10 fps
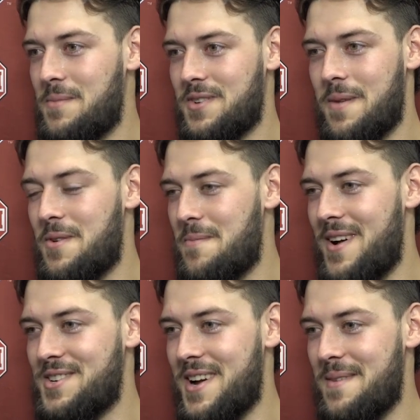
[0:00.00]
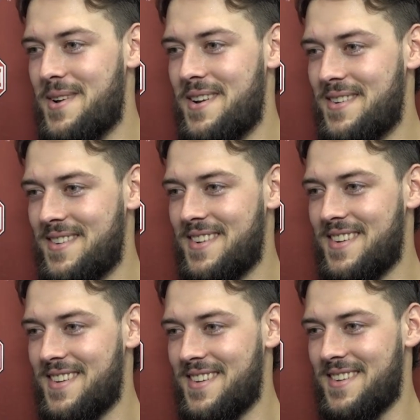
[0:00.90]
I'm just keep doing my job. You know,
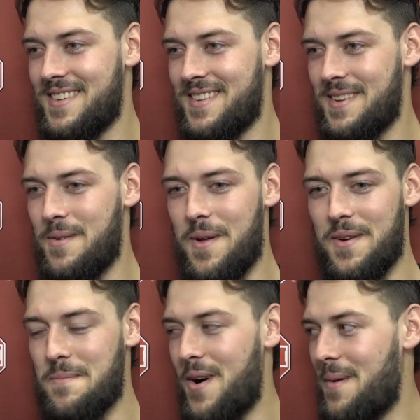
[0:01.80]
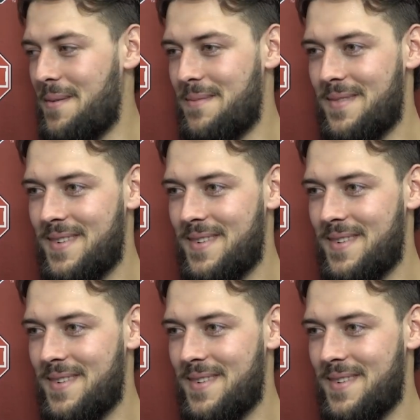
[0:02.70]
go out there and bomb them.